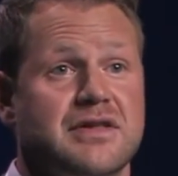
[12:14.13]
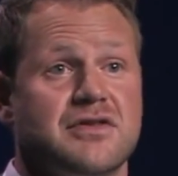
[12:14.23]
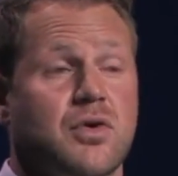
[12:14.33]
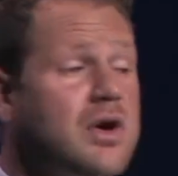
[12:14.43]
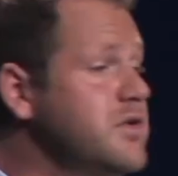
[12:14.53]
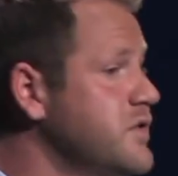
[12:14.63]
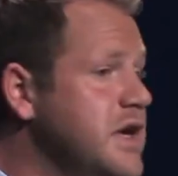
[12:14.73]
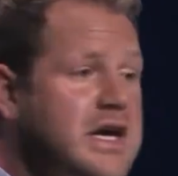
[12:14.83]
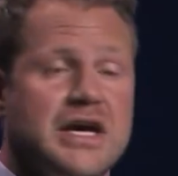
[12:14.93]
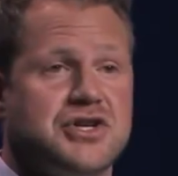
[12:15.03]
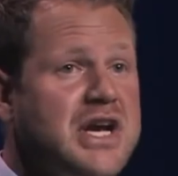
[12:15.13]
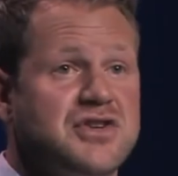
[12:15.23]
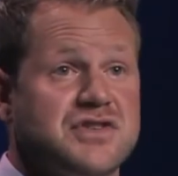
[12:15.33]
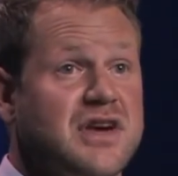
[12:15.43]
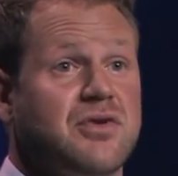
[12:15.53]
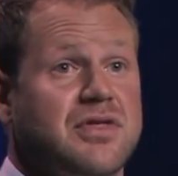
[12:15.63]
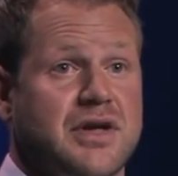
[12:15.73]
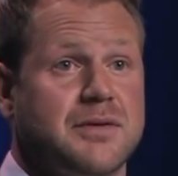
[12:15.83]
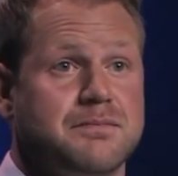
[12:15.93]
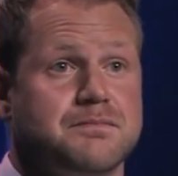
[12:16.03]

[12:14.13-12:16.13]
these oils, it changes everything.